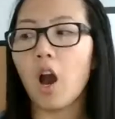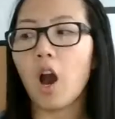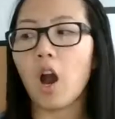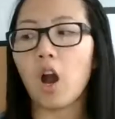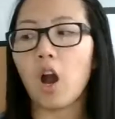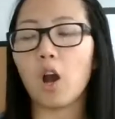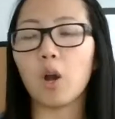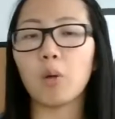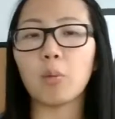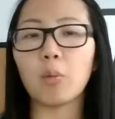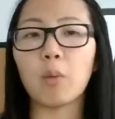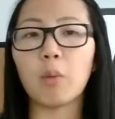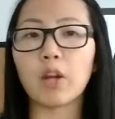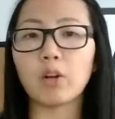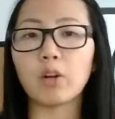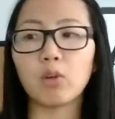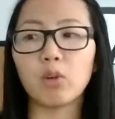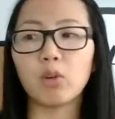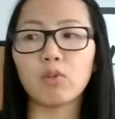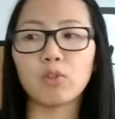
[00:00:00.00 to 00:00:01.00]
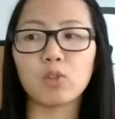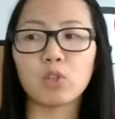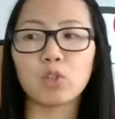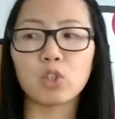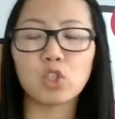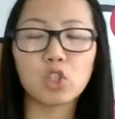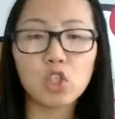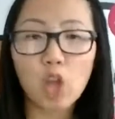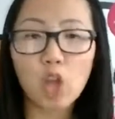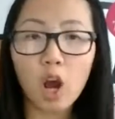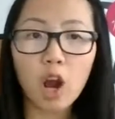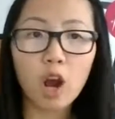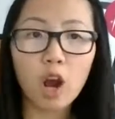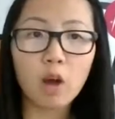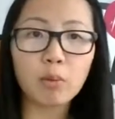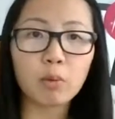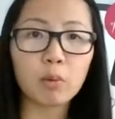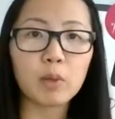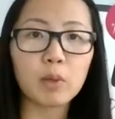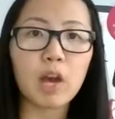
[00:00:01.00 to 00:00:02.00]
I don't know if you
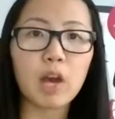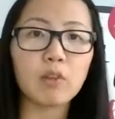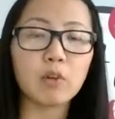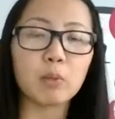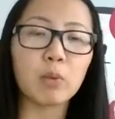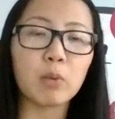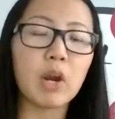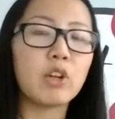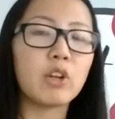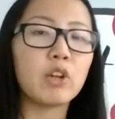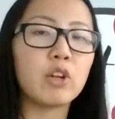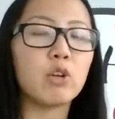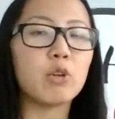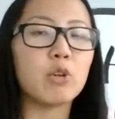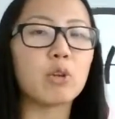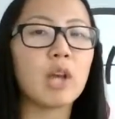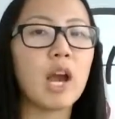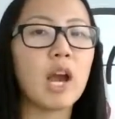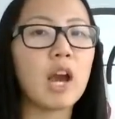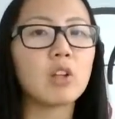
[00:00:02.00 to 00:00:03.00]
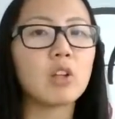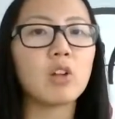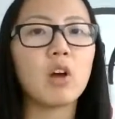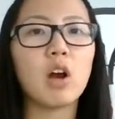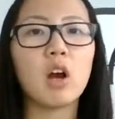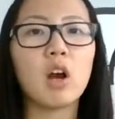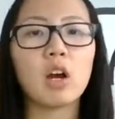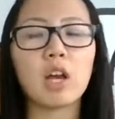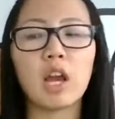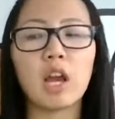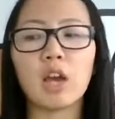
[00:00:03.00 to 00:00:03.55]
saw, but we have a brand new catalog,